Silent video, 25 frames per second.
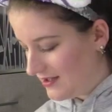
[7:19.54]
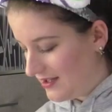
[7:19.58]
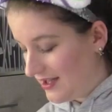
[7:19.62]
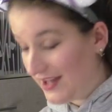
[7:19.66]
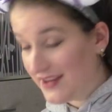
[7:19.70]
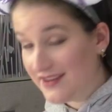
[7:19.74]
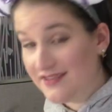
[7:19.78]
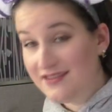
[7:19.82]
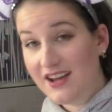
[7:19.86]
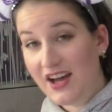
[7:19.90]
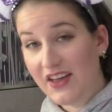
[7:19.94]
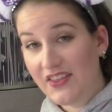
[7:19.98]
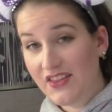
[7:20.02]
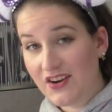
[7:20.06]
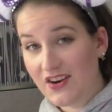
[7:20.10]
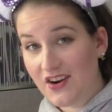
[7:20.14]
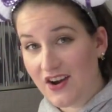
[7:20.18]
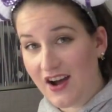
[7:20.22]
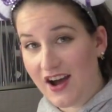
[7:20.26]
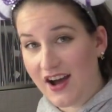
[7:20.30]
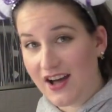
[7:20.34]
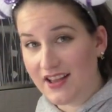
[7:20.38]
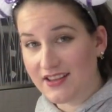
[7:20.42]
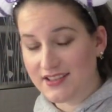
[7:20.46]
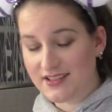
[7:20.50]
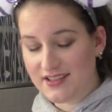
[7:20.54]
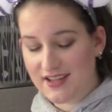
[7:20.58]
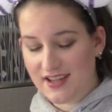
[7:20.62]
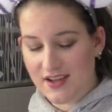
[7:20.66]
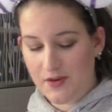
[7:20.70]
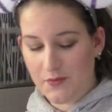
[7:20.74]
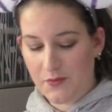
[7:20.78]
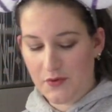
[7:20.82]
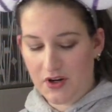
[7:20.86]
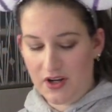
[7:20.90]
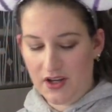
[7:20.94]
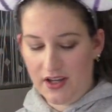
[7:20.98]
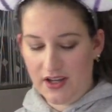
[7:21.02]
Another
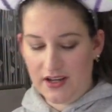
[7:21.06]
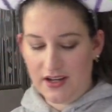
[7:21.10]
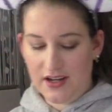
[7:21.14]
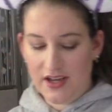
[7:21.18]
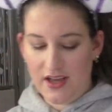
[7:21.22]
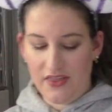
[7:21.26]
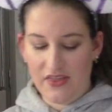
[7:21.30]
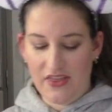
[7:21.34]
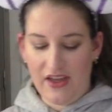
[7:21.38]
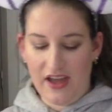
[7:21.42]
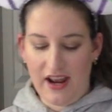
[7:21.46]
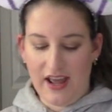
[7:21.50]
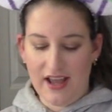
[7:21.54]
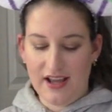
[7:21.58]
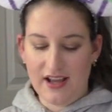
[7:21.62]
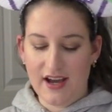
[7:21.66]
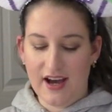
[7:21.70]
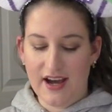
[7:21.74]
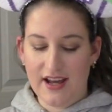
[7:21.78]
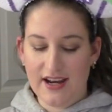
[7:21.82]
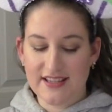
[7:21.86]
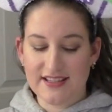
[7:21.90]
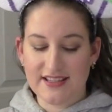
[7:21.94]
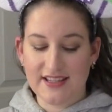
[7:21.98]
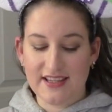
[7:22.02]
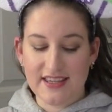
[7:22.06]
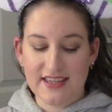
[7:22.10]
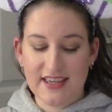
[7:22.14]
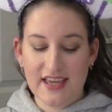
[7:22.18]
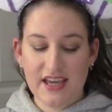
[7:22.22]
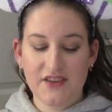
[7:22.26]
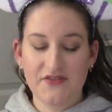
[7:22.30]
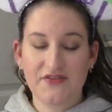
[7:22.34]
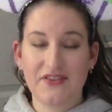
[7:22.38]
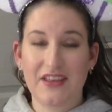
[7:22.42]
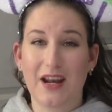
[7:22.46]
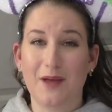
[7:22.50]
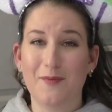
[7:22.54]
holiday one that I got as a
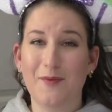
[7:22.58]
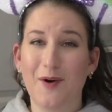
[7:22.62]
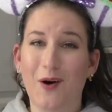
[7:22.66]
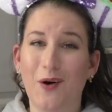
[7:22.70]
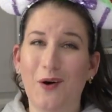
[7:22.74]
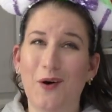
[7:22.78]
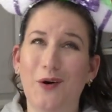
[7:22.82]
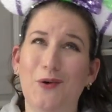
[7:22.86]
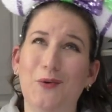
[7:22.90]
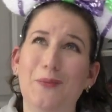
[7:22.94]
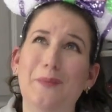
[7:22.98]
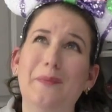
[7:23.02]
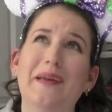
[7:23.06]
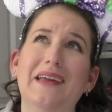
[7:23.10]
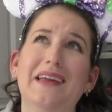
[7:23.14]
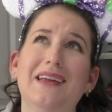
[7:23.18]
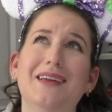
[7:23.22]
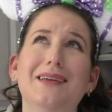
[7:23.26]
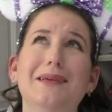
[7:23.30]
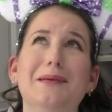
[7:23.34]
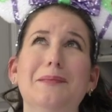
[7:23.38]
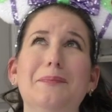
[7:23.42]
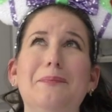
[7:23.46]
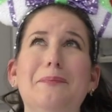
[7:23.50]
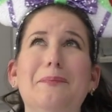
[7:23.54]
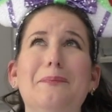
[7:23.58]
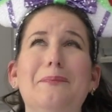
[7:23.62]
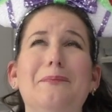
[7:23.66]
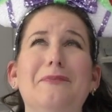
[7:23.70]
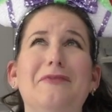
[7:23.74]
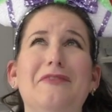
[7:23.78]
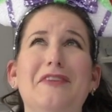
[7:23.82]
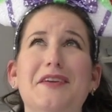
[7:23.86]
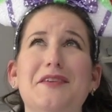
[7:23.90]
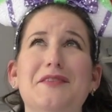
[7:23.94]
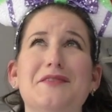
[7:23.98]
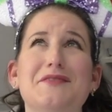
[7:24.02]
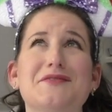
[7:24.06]
gift that I'm hoping,
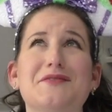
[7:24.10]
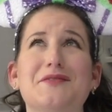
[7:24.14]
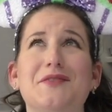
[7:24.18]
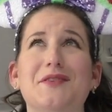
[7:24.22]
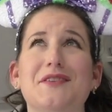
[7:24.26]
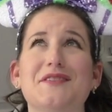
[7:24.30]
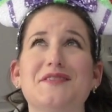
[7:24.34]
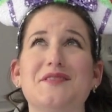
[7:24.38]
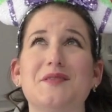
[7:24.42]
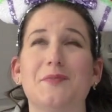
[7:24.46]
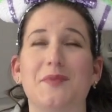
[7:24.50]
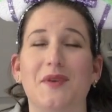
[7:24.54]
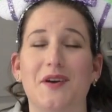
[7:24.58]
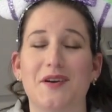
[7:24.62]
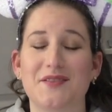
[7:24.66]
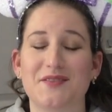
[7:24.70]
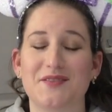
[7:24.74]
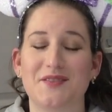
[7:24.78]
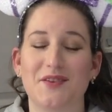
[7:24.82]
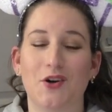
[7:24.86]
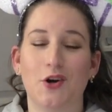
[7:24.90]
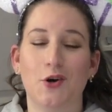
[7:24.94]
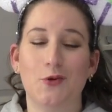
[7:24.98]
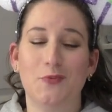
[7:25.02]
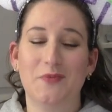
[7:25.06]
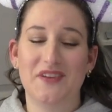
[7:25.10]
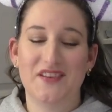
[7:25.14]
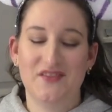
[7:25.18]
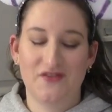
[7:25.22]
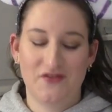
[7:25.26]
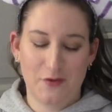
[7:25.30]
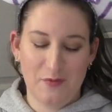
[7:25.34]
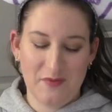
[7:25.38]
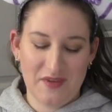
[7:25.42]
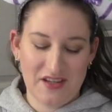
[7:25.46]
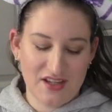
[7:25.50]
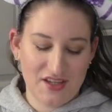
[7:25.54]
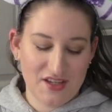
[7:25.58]
fingers crossed, the parks are open
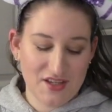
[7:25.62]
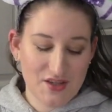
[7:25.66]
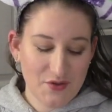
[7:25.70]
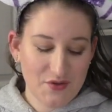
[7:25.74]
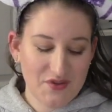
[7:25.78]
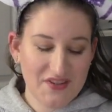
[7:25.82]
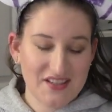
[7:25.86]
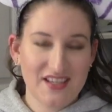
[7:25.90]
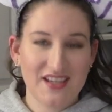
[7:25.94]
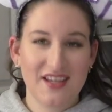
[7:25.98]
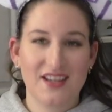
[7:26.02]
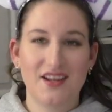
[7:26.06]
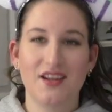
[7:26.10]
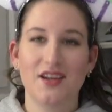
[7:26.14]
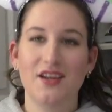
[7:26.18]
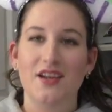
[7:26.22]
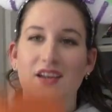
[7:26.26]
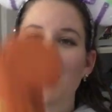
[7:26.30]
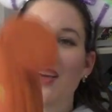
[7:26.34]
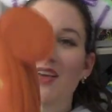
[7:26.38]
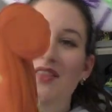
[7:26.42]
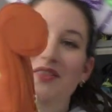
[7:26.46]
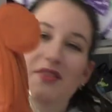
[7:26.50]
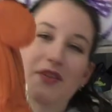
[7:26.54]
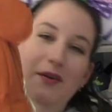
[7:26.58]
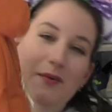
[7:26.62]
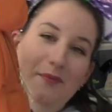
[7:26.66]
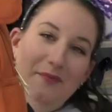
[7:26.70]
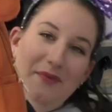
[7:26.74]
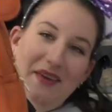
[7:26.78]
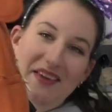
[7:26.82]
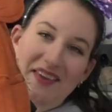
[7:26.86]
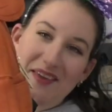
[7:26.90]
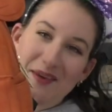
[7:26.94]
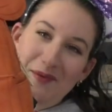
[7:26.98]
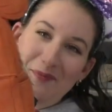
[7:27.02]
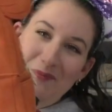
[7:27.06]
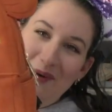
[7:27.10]
for me to use it. The
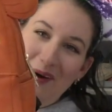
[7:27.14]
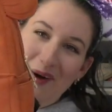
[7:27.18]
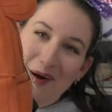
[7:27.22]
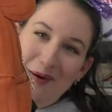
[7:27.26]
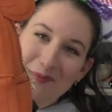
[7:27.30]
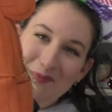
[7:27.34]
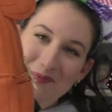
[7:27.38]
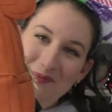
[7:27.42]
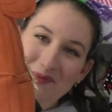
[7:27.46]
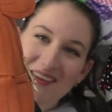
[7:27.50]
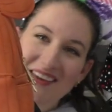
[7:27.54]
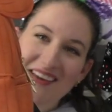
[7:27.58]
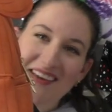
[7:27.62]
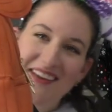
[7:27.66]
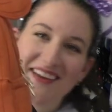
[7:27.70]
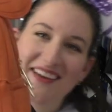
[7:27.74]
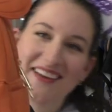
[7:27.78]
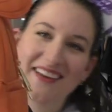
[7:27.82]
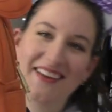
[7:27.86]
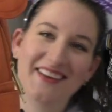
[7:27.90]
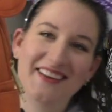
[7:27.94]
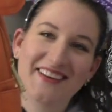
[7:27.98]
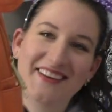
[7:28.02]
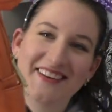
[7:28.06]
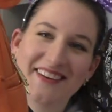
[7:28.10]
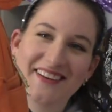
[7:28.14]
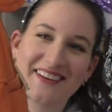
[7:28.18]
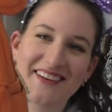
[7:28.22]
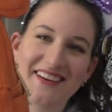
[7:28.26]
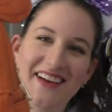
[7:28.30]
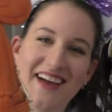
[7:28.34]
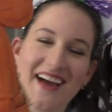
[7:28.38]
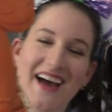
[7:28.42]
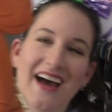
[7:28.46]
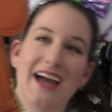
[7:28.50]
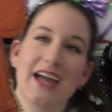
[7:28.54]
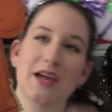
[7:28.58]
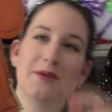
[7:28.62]
Mickey pumpkin.
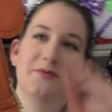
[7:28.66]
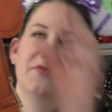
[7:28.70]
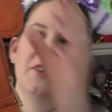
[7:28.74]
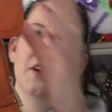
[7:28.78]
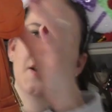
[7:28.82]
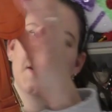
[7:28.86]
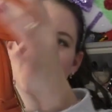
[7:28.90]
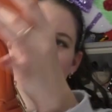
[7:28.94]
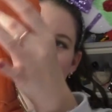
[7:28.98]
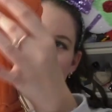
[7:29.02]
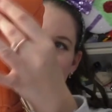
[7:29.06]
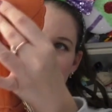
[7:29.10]
I am very